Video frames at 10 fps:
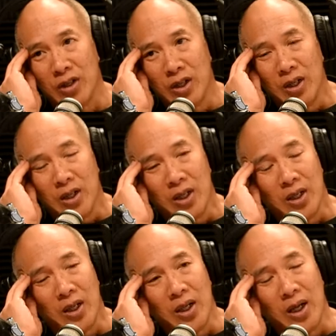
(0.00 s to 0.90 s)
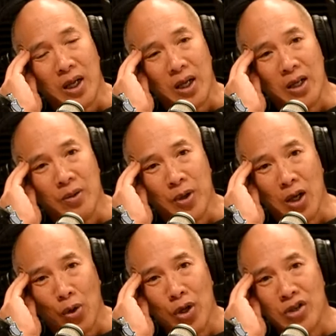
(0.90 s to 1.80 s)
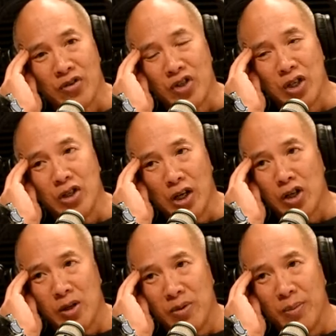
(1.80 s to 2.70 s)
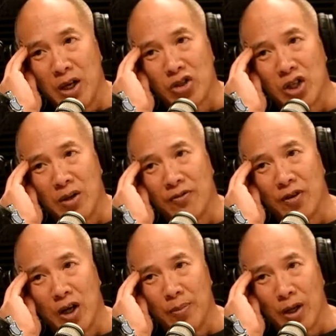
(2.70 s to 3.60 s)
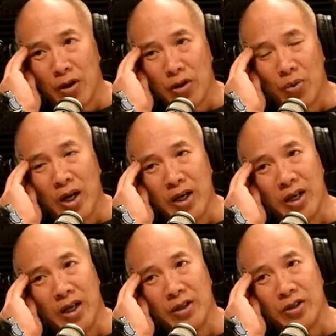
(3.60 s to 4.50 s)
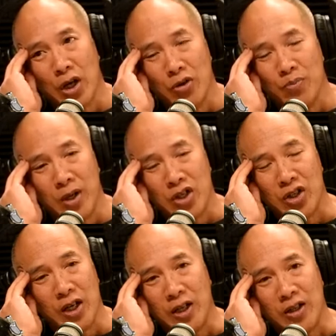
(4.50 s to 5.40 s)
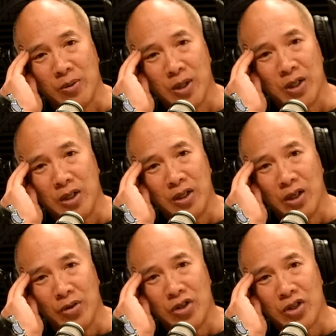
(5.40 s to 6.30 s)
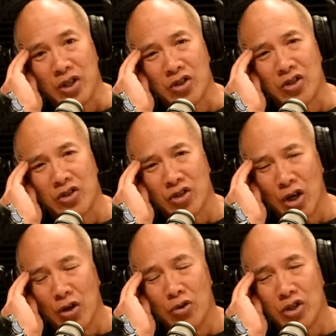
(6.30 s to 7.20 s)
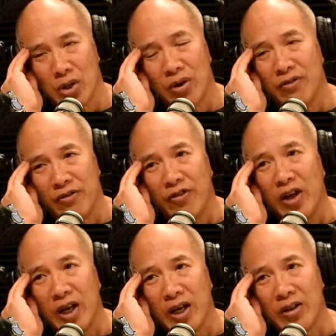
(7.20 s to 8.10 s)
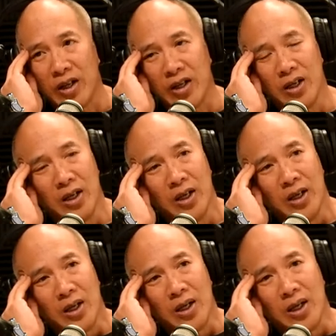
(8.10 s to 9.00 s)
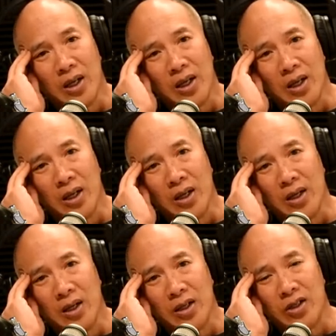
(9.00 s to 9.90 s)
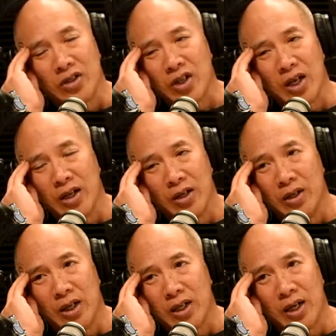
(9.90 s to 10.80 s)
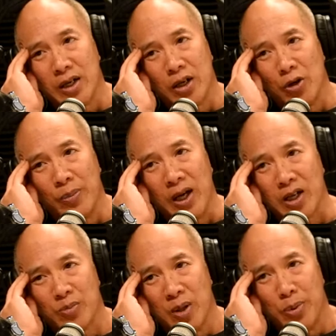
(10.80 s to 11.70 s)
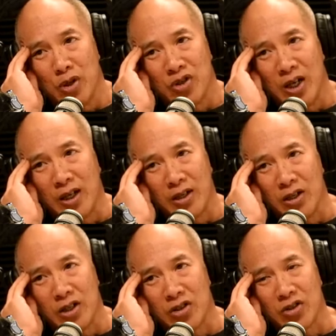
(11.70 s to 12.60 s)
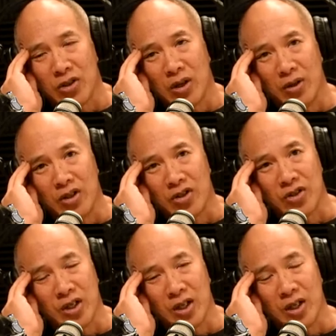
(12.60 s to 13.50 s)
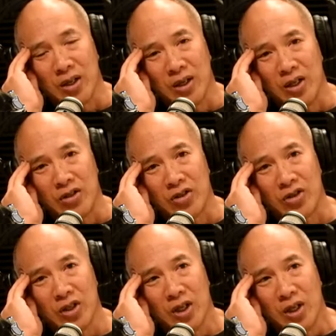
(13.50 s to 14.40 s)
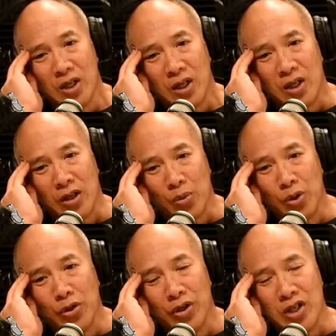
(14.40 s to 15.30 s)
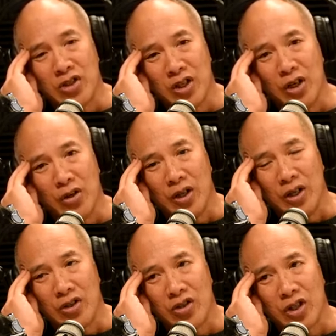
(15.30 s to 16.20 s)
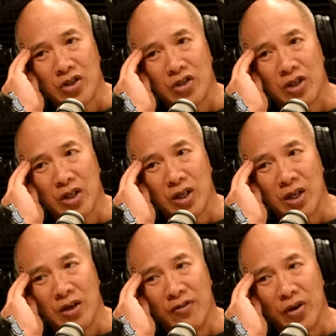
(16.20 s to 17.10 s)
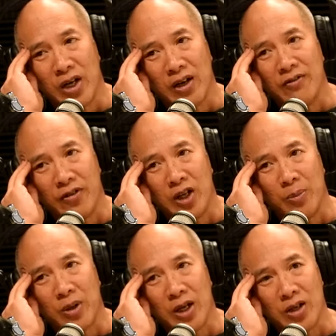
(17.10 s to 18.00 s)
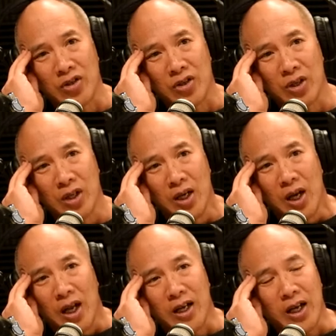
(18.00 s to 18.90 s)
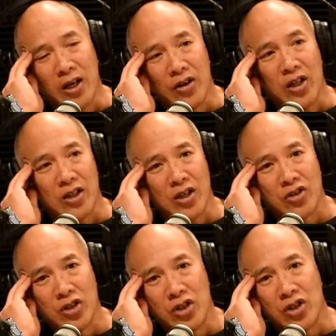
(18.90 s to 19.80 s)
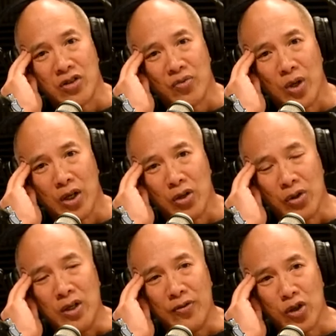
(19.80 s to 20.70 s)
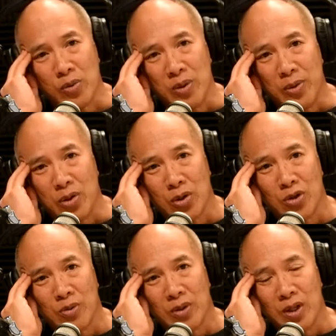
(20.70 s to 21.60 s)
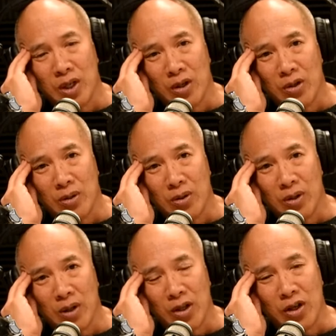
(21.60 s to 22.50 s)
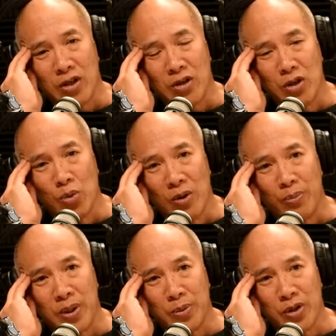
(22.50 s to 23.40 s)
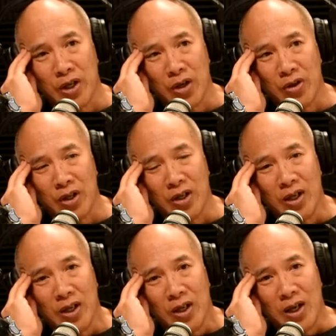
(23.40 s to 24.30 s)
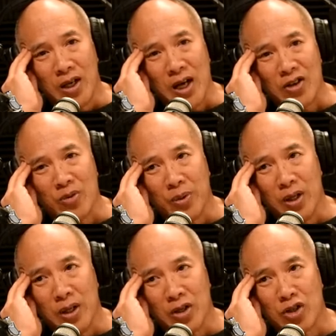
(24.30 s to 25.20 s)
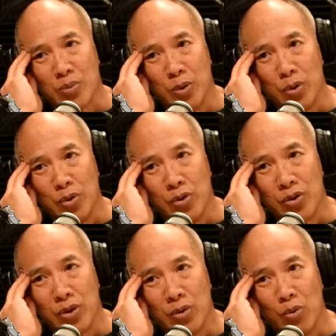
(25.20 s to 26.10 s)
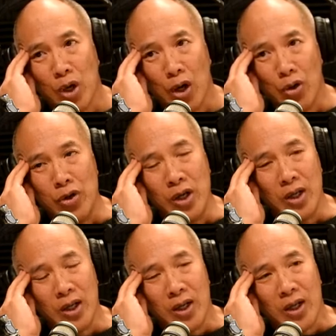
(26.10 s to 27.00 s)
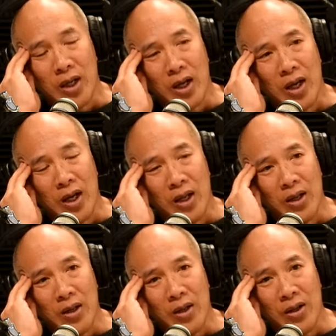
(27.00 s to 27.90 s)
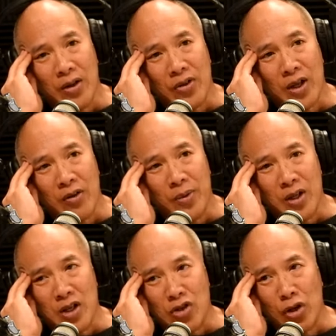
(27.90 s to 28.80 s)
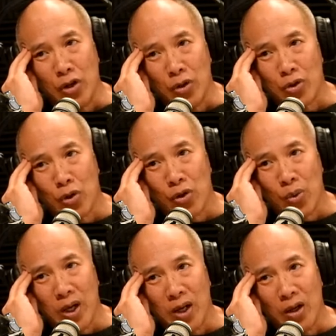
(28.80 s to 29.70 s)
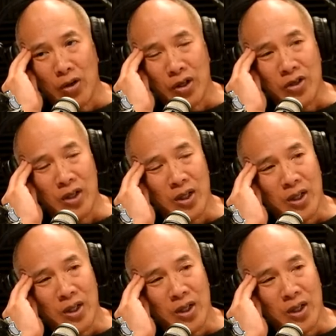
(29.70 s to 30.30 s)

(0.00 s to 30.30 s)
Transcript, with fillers: Mm. And my lawyers have said, you know, keep your mouth shut, fly below the radar, yeah. don't mention anything. But you know, it's just so so unfair that mm. uh, I just can't I can't hold back. It's my personality. I just yeah. I just uh, it's you know the world needs to know that it's just uh, a very unfair place. And again, I think that's the gist of why you're interviewing me because you know I think you want people to know that it hasn't been a smooth road mm. and that there have been these hurdles all the way along it.